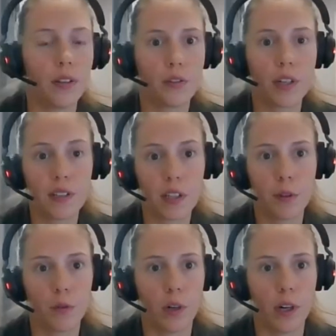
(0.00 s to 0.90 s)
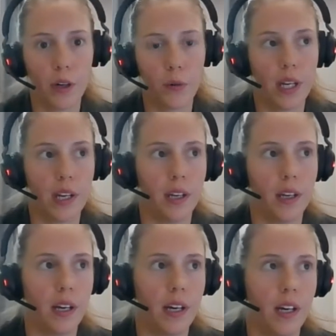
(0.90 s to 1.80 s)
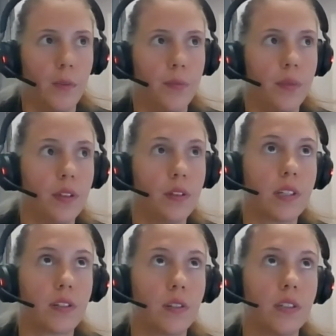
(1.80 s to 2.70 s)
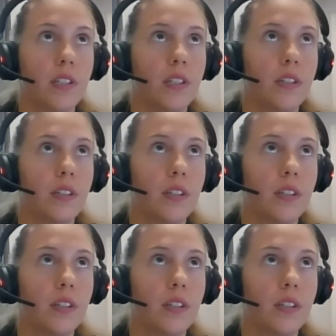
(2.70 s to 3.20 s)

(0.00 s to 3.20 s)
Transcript: the Trent Severn Waterway, um, there's actually,